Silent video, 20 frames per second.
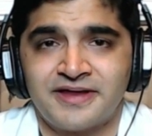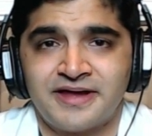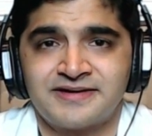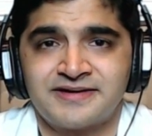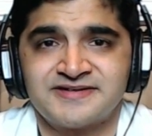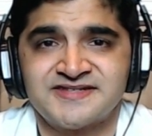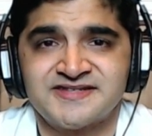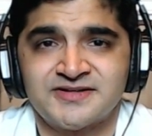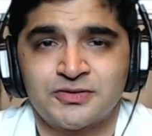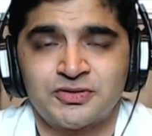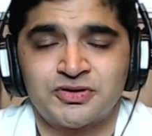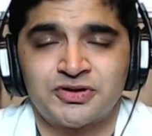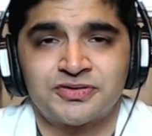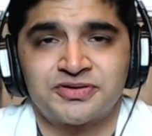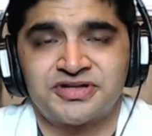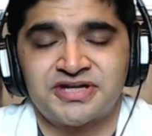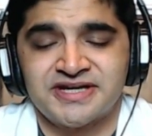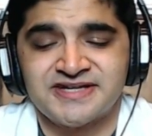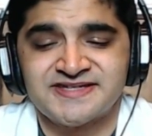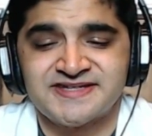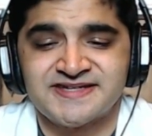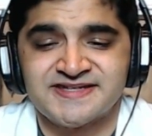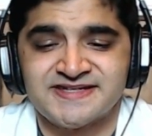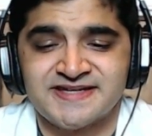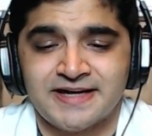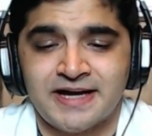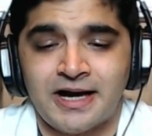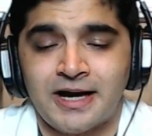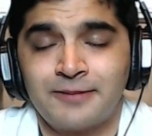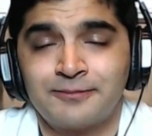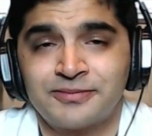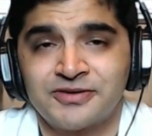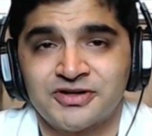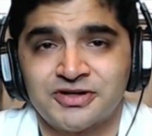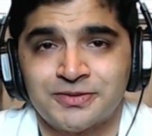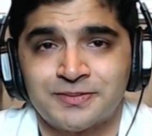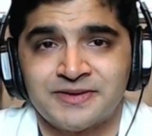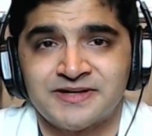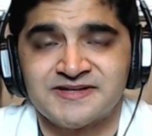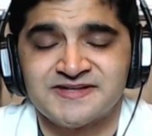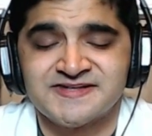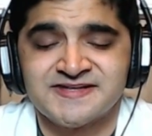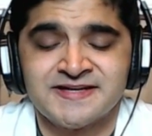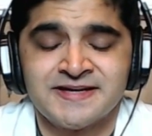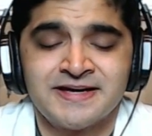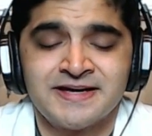and social justice accomplishments